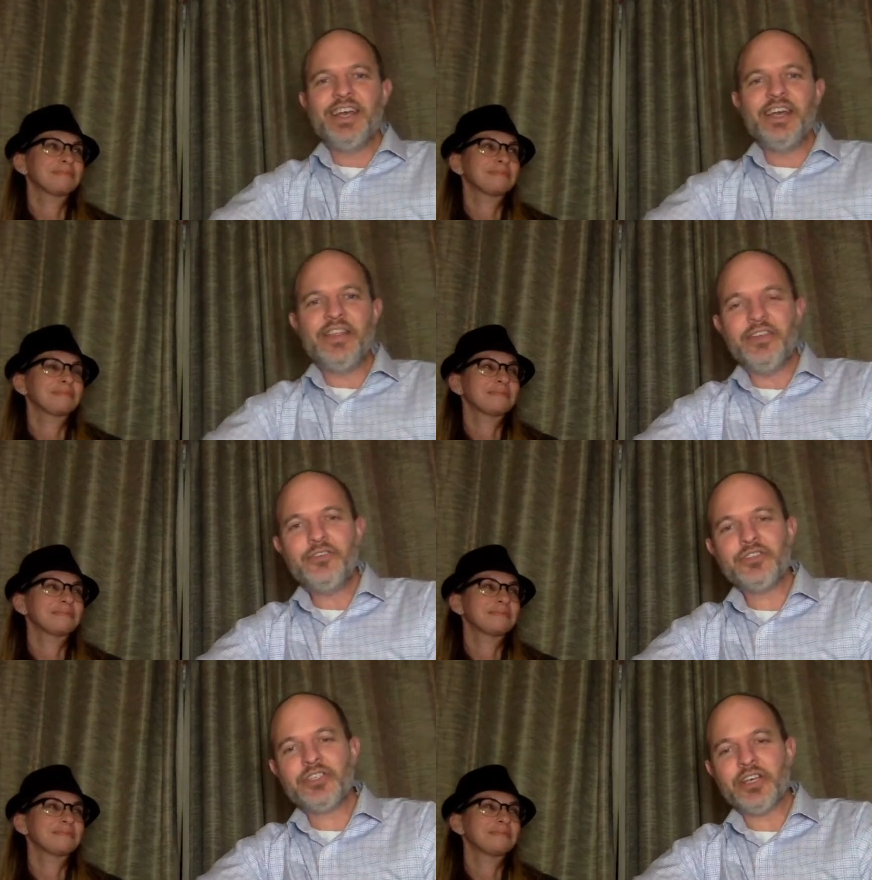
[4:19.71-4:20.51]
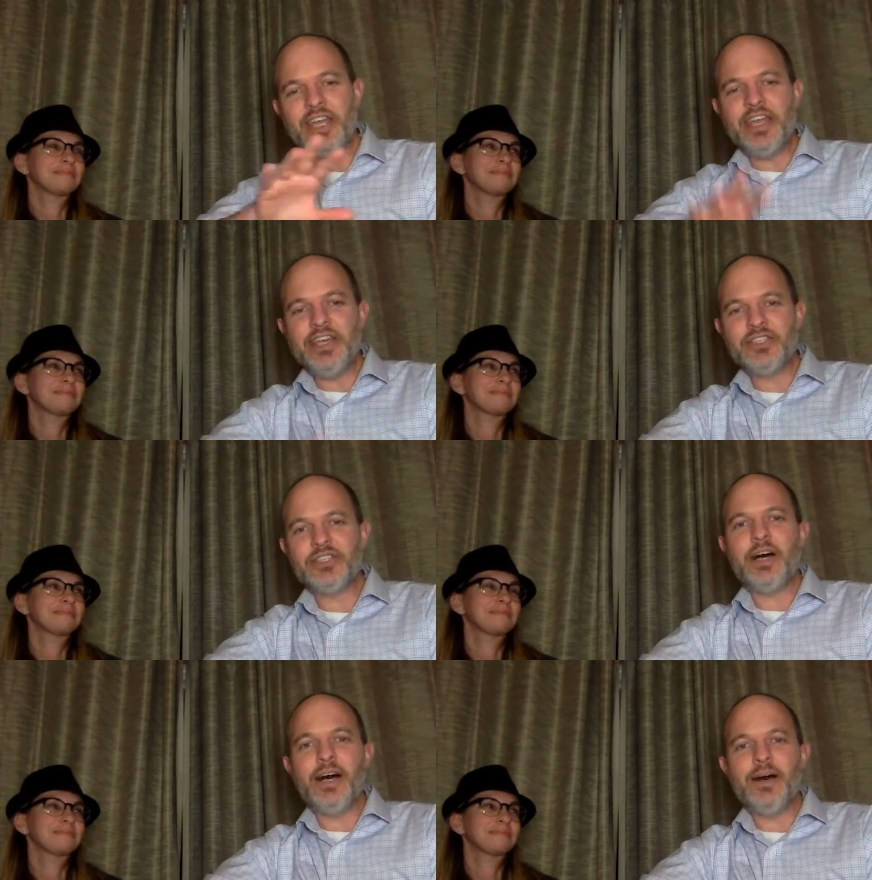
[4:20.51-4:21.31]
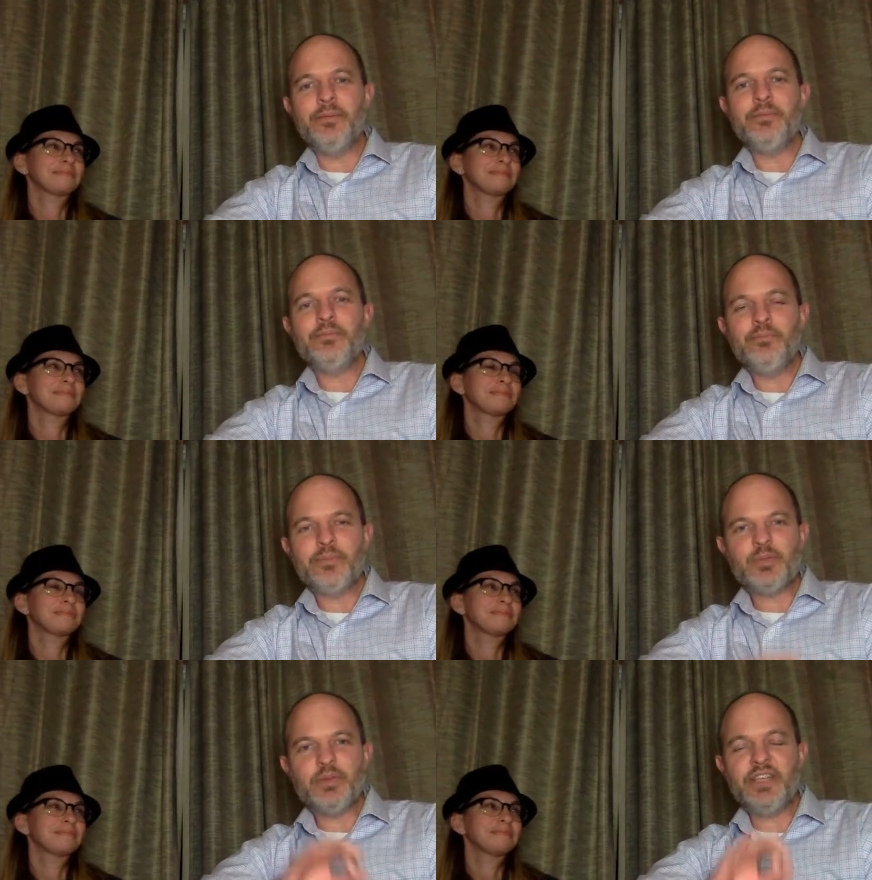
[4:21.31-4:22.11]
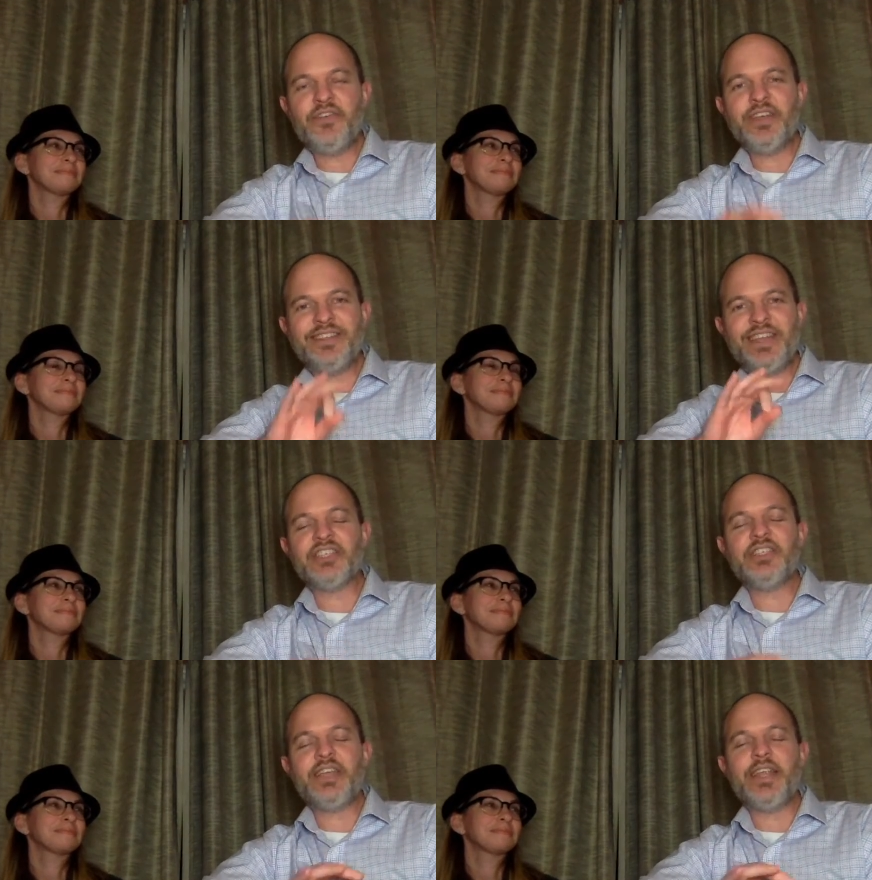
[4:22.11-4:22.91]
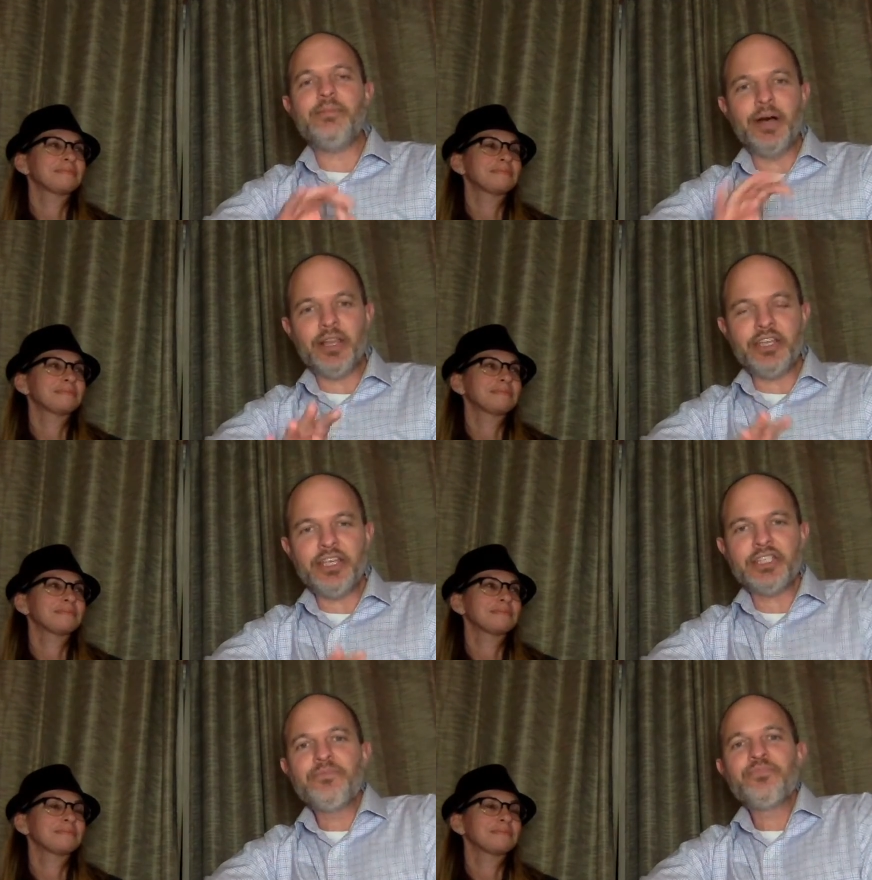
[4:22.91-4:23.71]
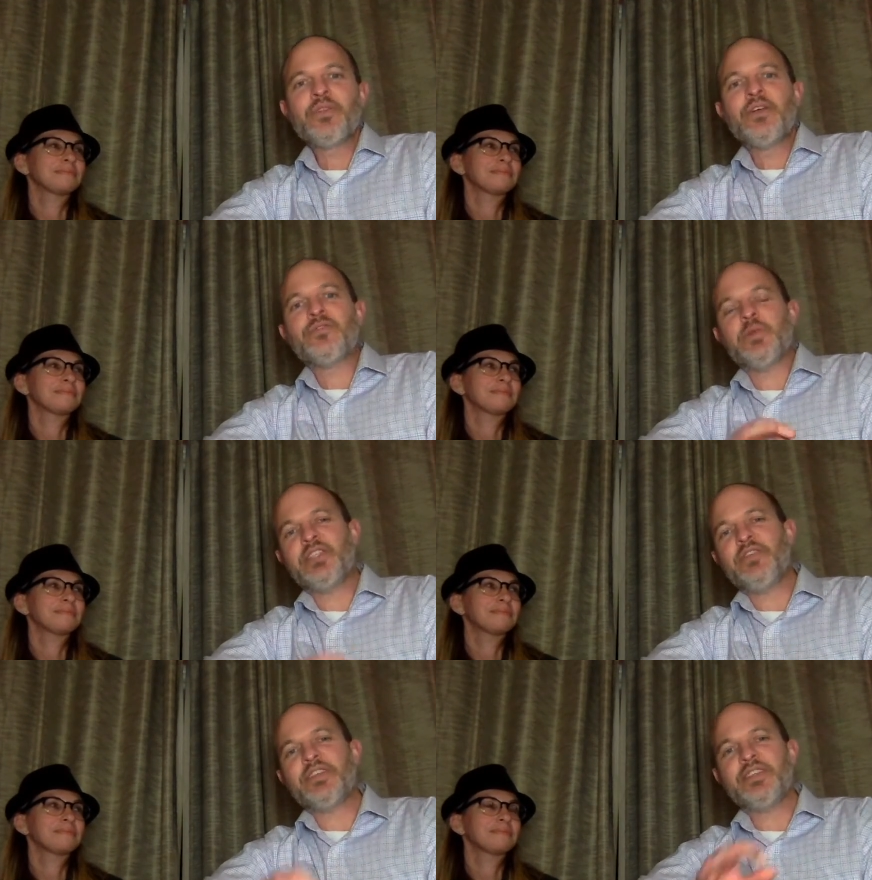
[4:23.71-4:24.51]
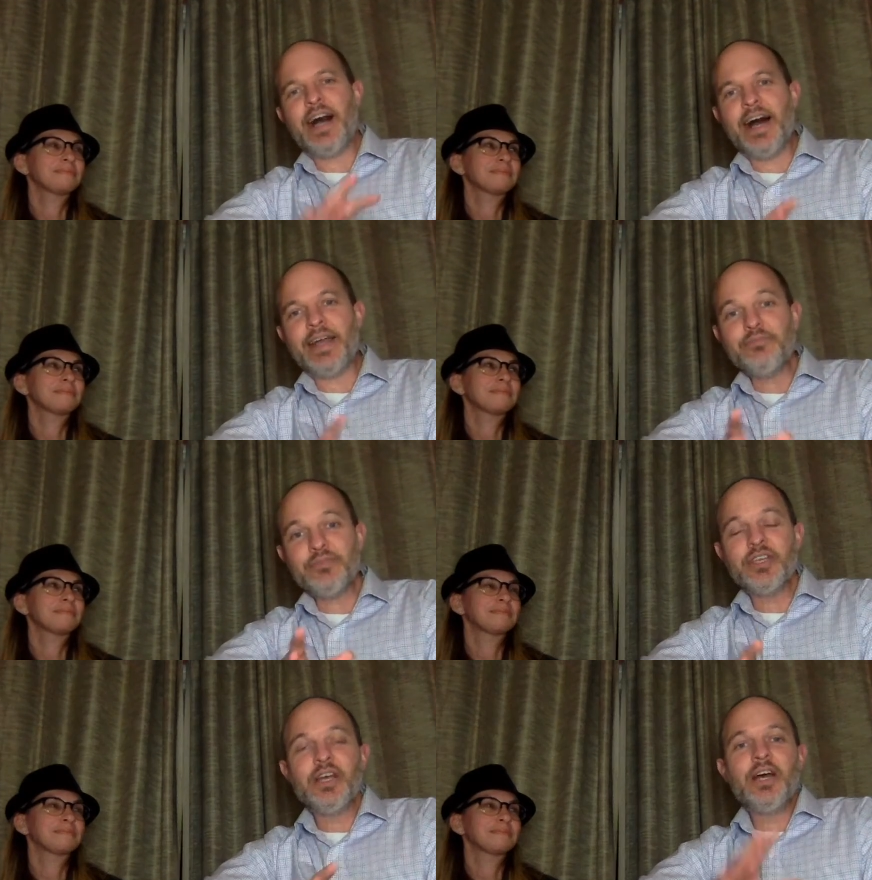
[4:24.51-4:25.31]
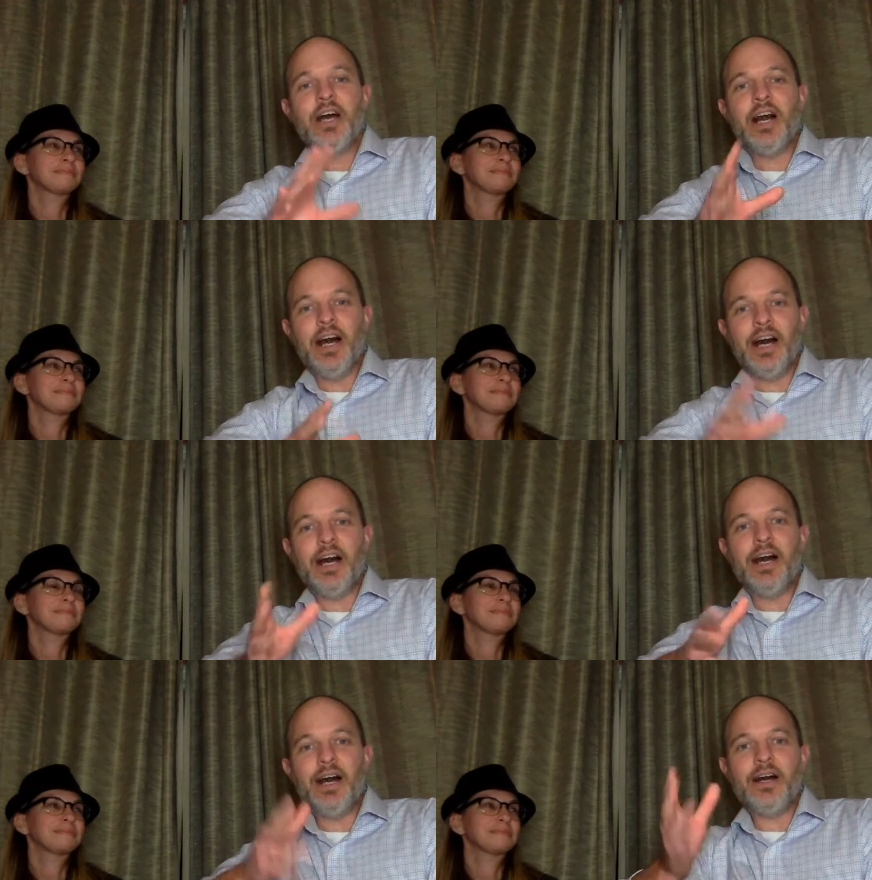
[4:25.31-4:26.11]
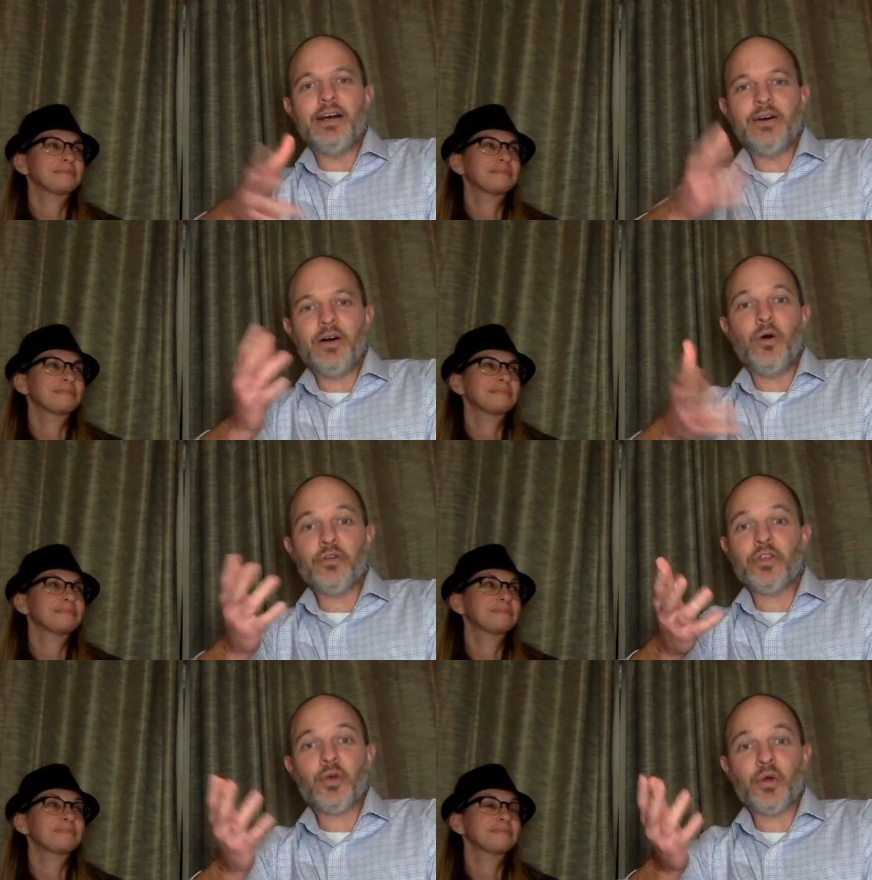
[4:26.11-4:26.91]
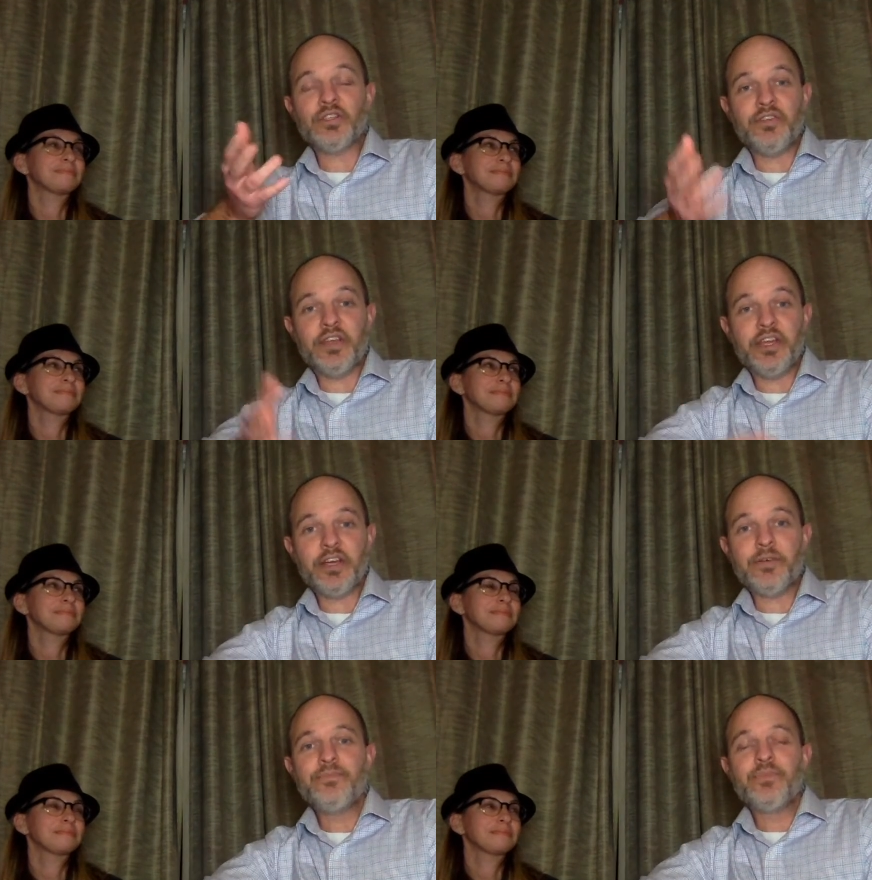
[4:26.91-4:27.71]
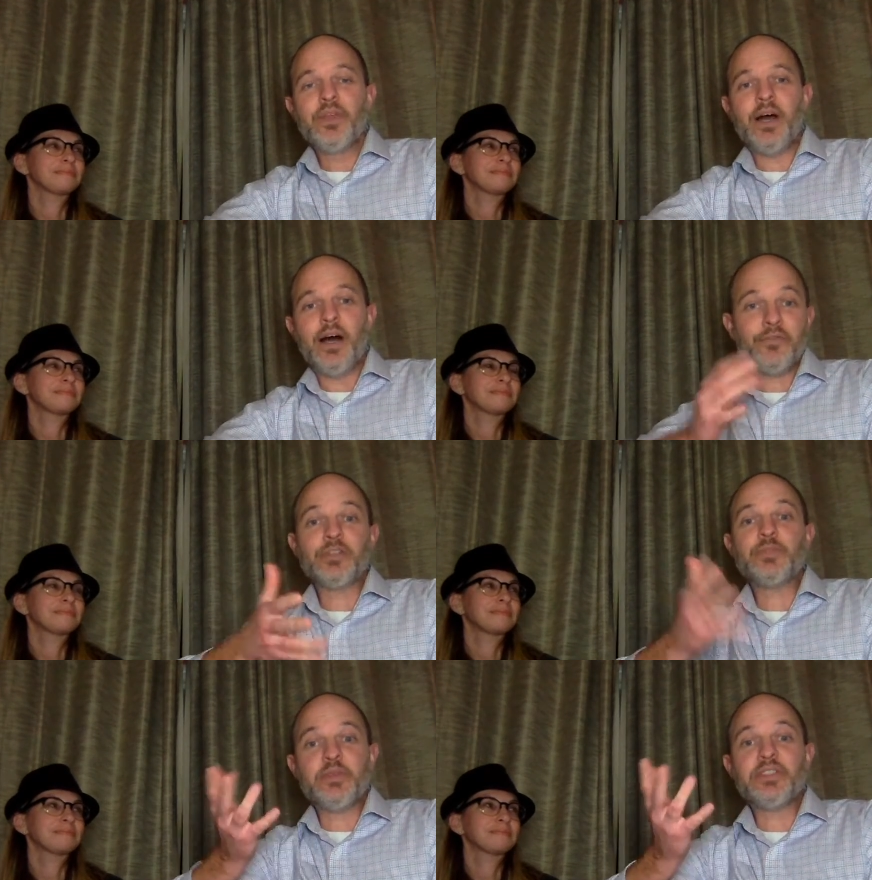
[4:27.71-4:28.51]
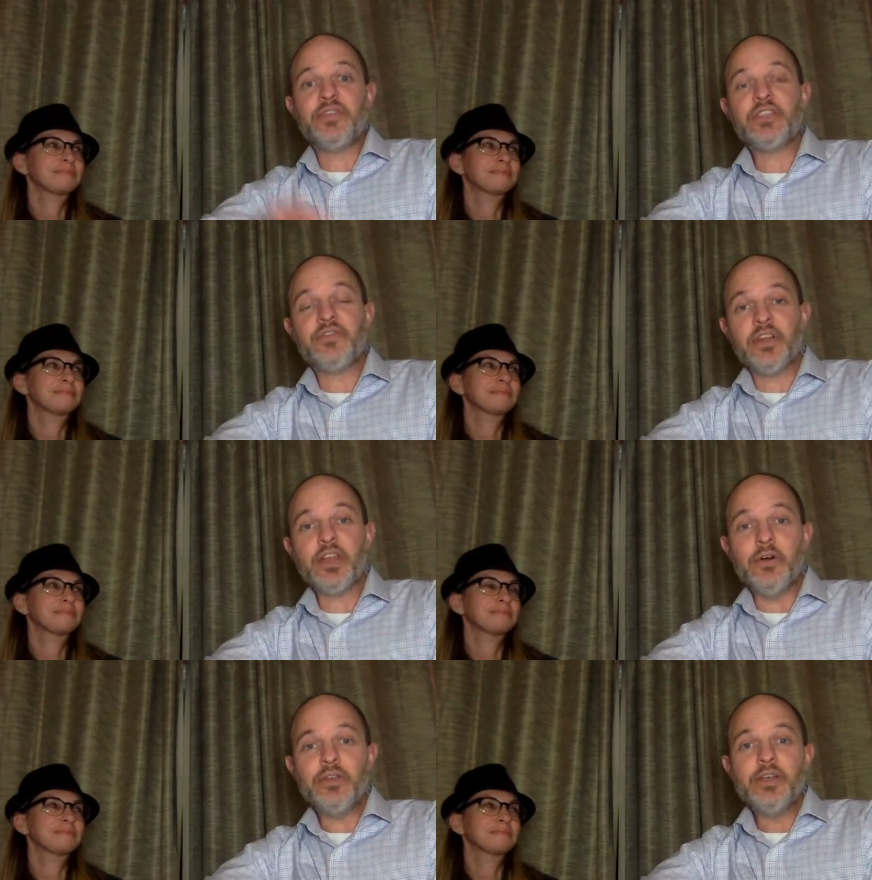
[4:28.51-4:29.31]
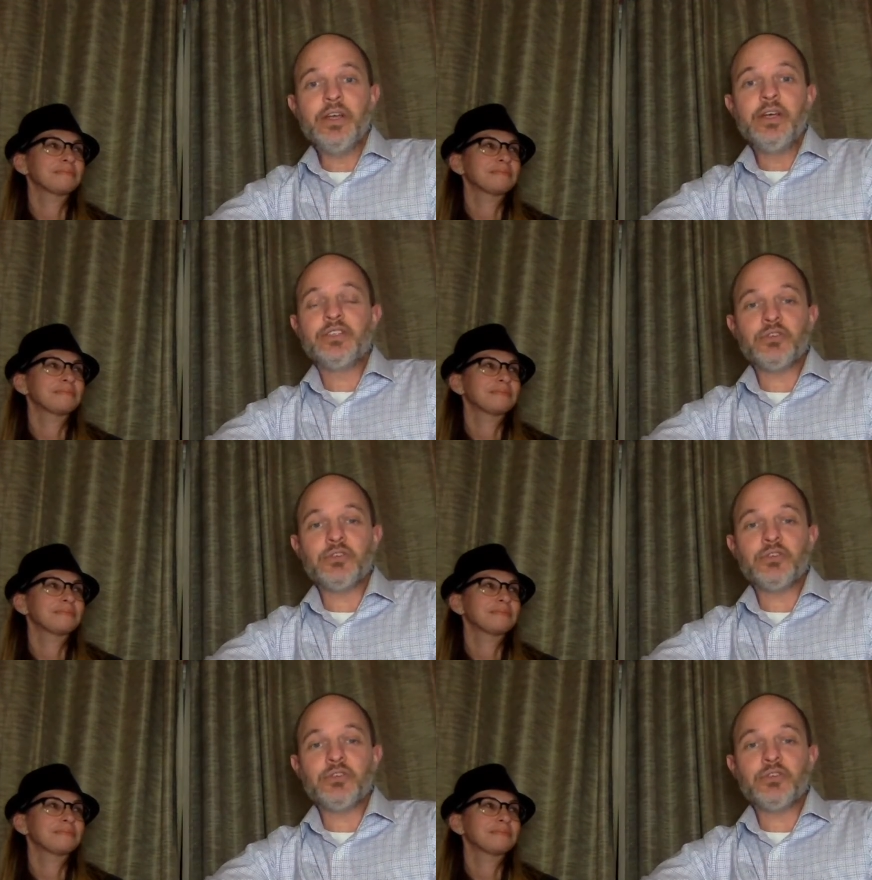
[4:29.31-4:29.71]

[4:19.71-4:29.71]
Speaker 1: that nusach is uh, specific designated melodies for specific times uh, over the course of the year uh, for specific tefillot. So